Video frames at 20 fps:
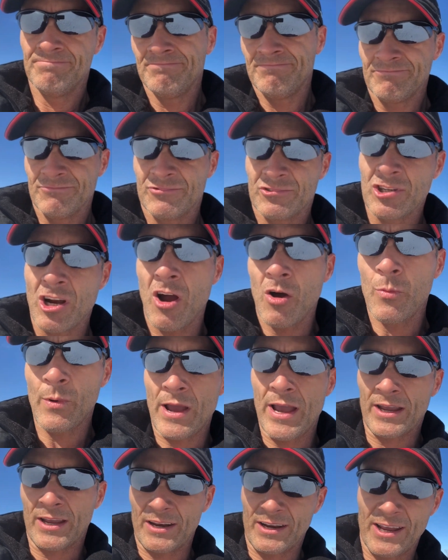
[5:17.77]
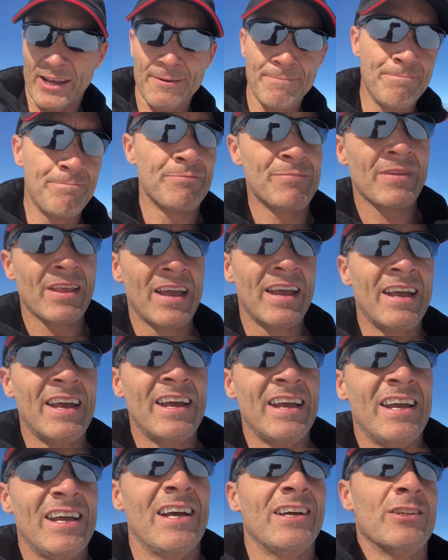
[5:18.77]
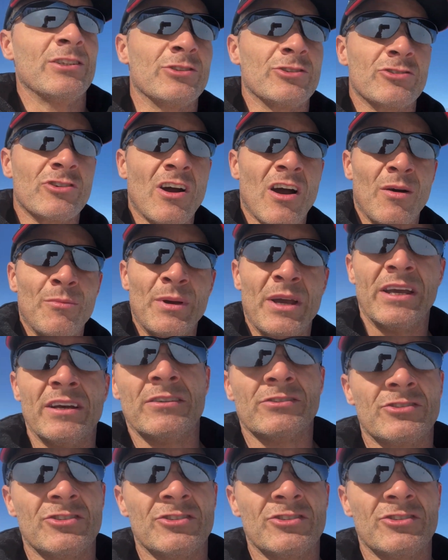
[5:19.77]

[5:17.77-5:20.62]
straw wagon, the straw bales,